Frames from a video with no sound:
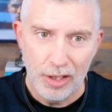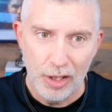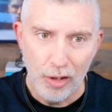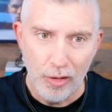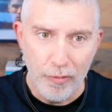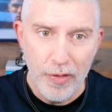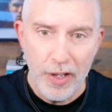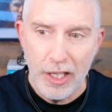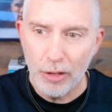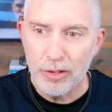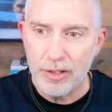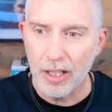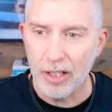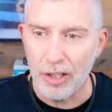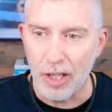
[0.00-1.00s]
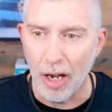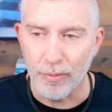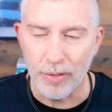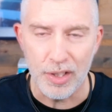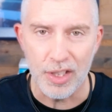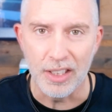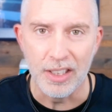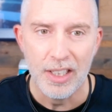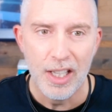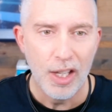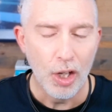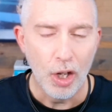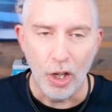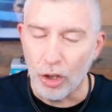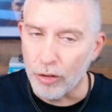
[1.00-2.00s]
Video teleconferencing.
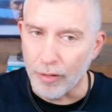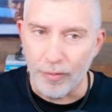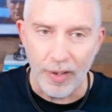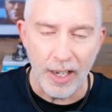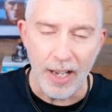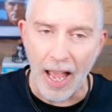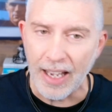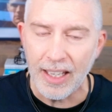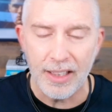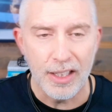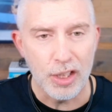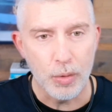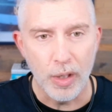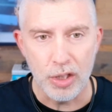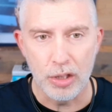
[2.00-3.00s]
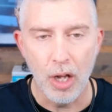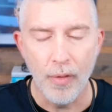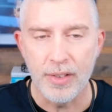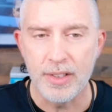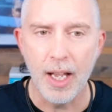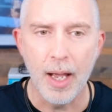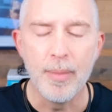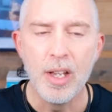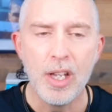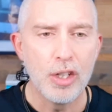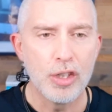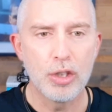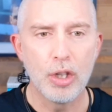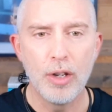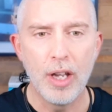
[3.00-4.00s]
I get this question all the time.
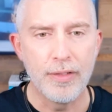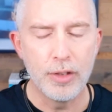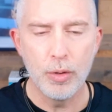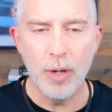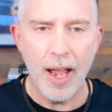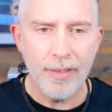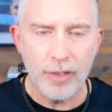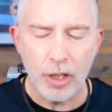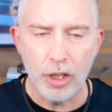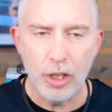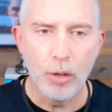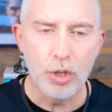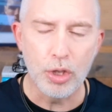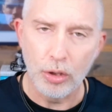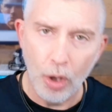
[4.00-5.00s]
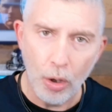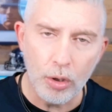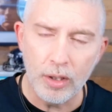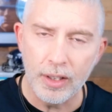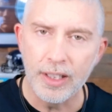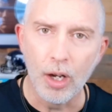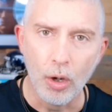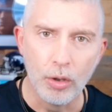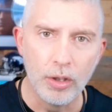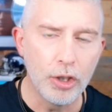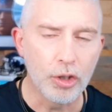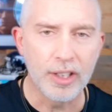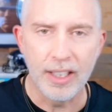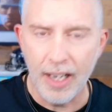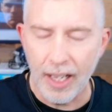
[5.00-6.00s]
So do I have to coach locally only,
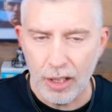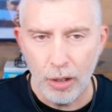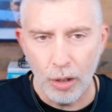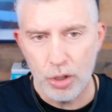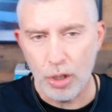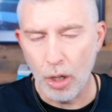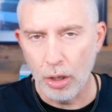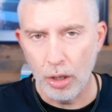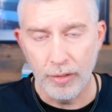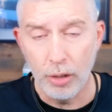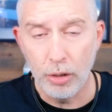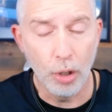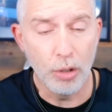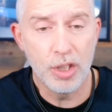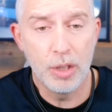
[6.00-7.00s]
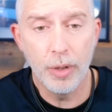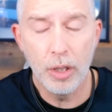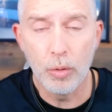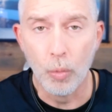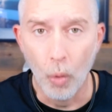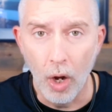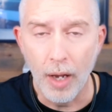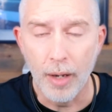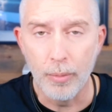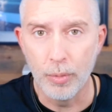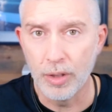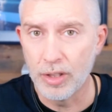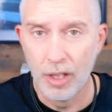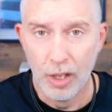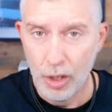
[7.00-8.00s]
or can I coach all over? You can coach anywhere you want
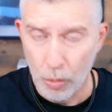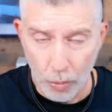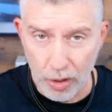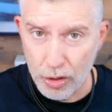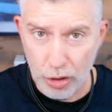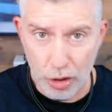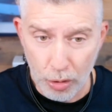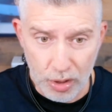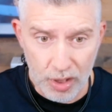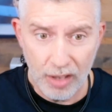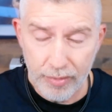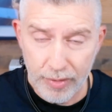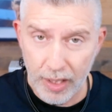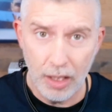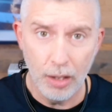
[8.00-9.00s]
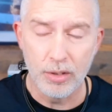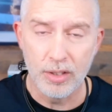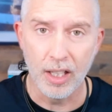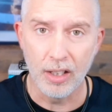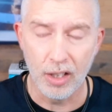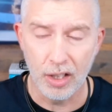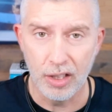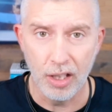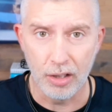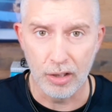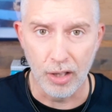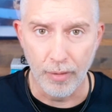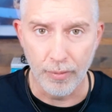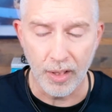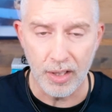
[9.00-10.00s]
with using video
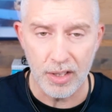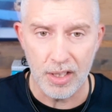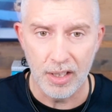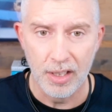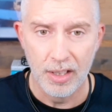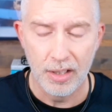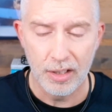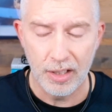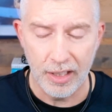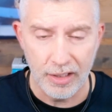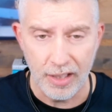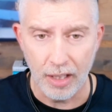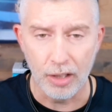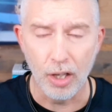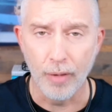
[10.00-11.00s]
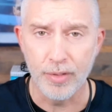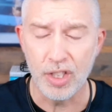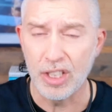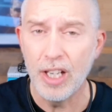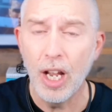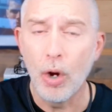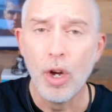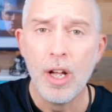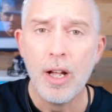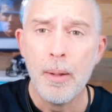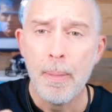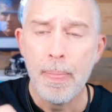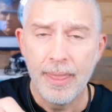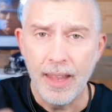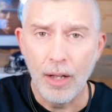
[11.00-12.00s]
teleconferencing. No.
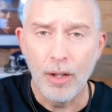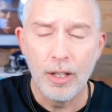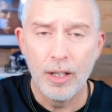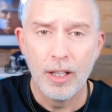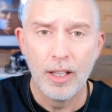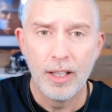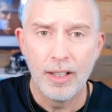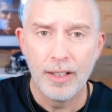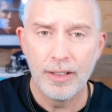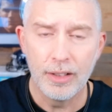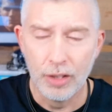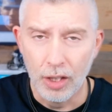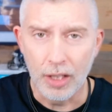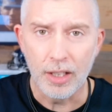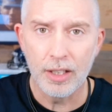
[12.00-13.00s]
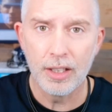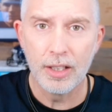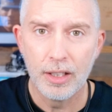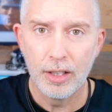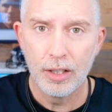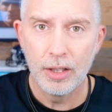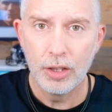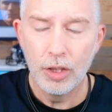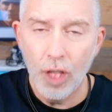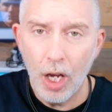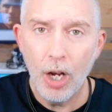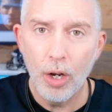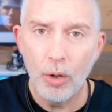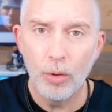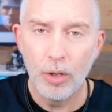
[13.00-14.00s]
Now, look,
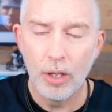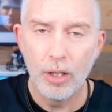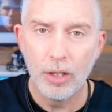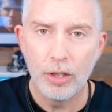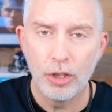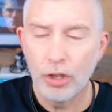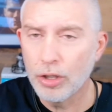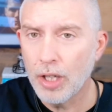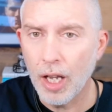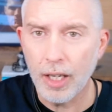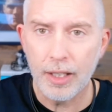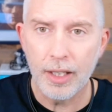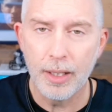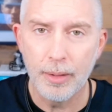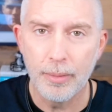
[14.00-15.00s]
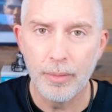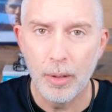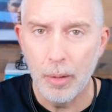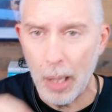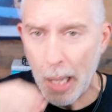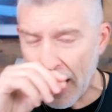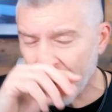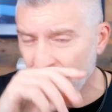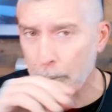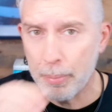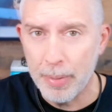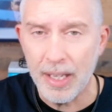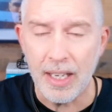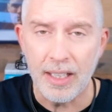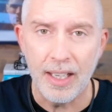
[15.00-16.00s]
no, you're not going to ever
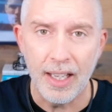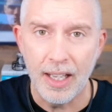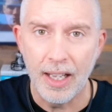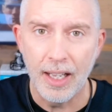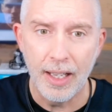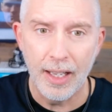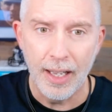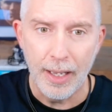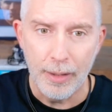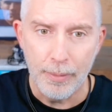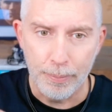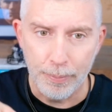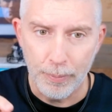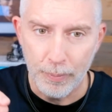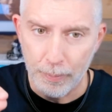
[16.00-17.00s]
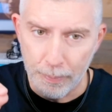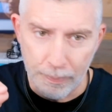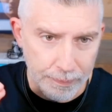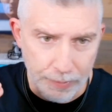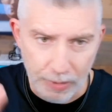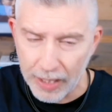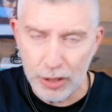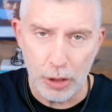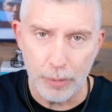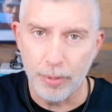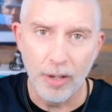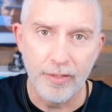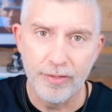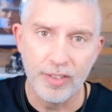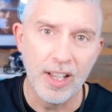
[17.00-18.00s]
beat flesh
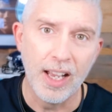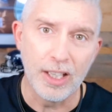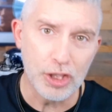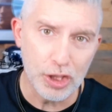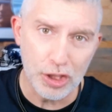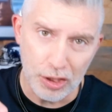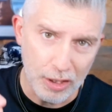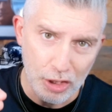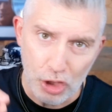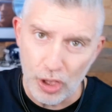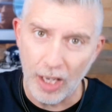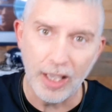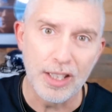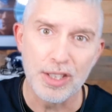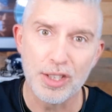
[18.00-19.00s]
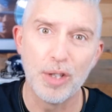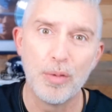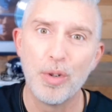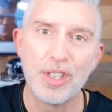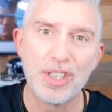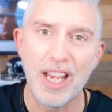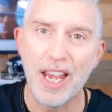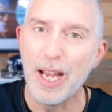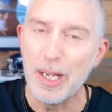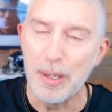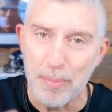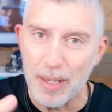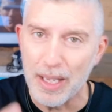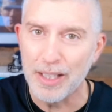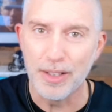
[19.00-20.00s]
upon flesh, shaking someone's hand
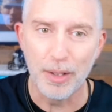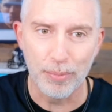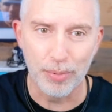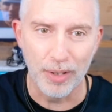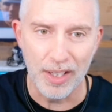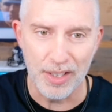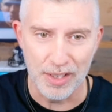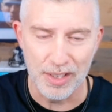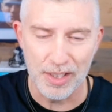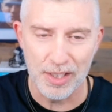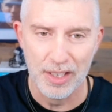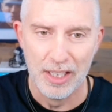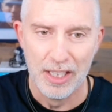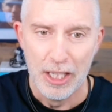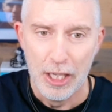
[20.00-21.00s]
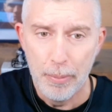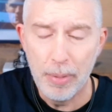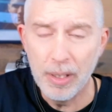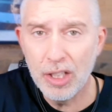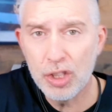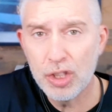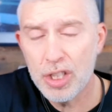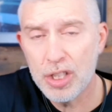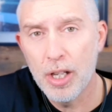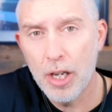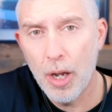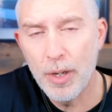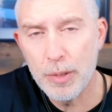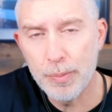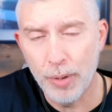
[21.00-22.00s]
and being in their presence. But it's just not
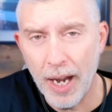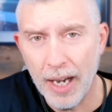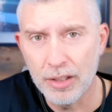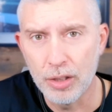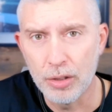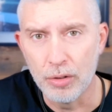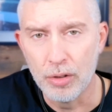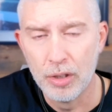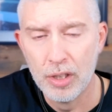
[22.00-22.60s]
always practical.